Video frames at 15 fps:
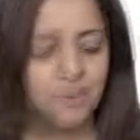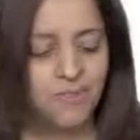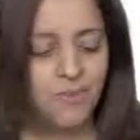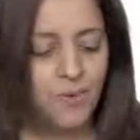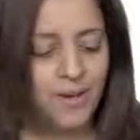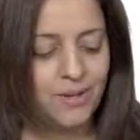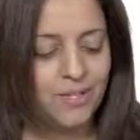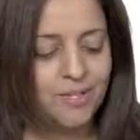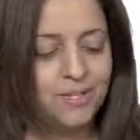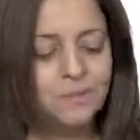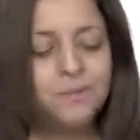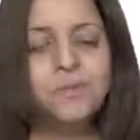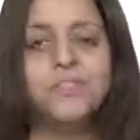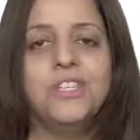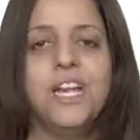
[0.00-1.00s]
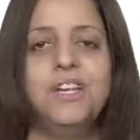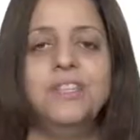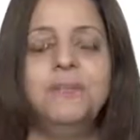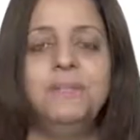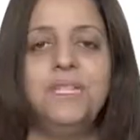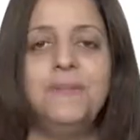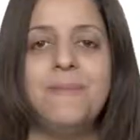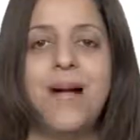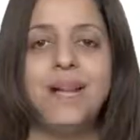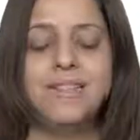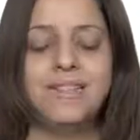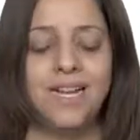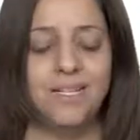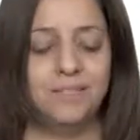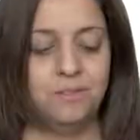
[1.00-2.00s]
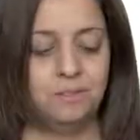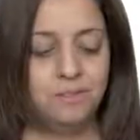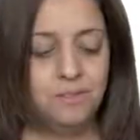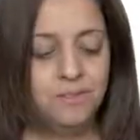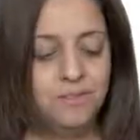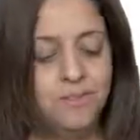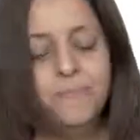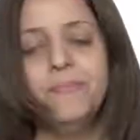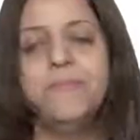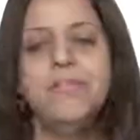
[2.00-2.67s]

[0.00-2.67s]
So we're going to check the minimax at the root.